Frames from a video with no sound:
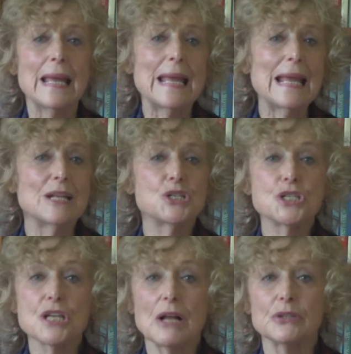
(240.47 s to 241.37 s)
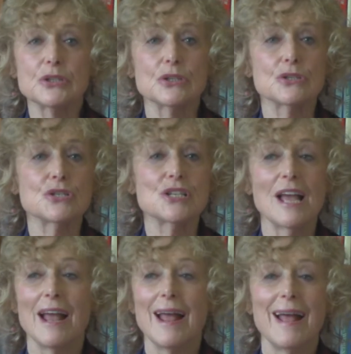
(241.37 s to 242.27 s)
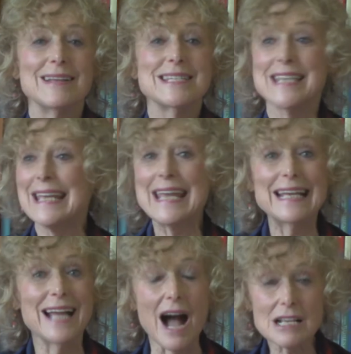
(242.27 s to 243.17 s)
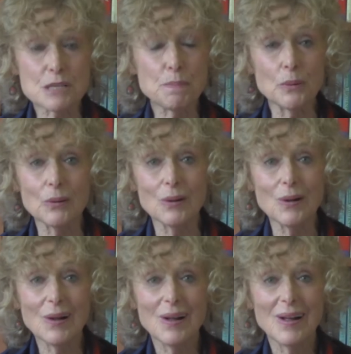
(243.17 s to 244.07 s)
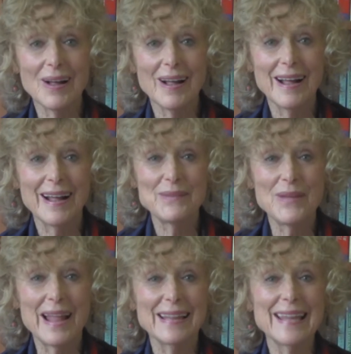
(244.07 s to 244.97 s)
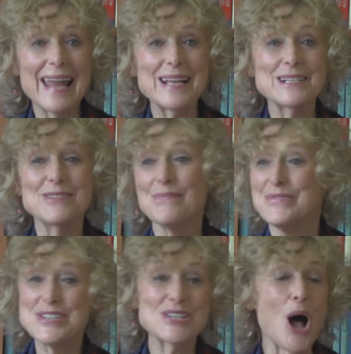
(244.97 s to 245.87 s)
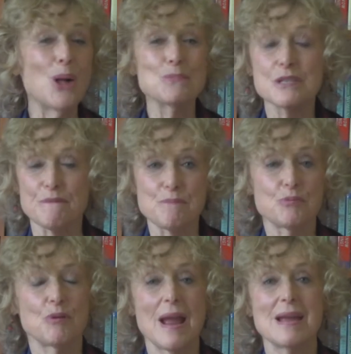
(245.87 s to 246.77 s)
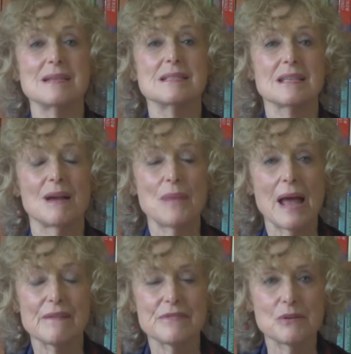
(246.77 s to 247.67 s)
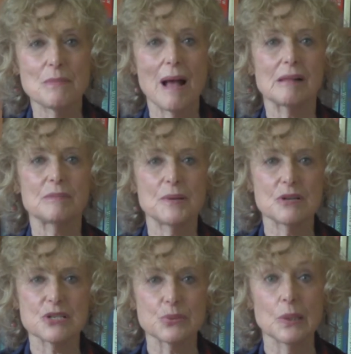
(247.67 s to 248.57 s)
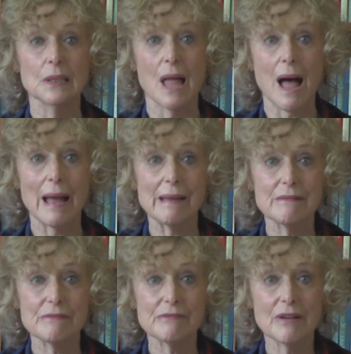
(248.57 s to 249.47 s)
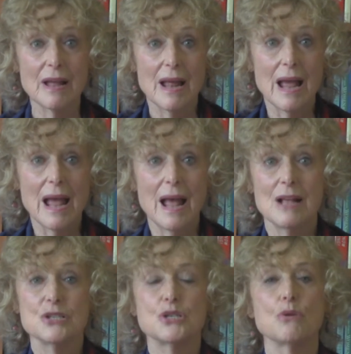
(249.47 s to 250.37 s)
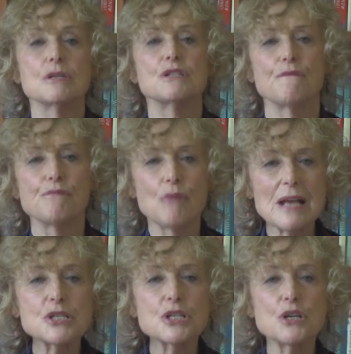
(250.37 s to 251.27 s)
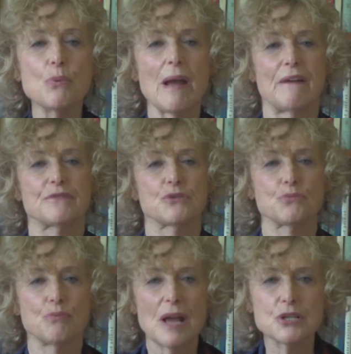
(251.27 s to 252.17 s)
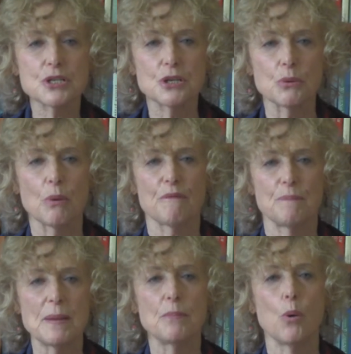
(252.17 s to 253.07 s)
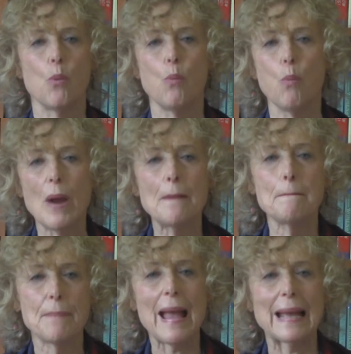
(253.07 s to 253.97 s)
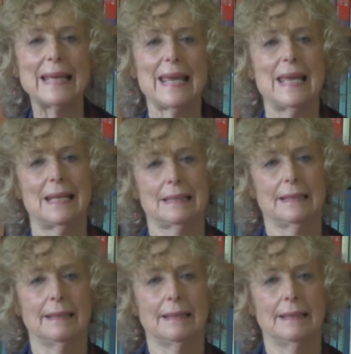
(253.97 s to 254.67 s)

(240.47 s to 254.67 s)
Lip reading: in shelters singing gospel, letting psalms of praise come out of their mouth because they're alive. Stories of rescue after rescue of people who went back in.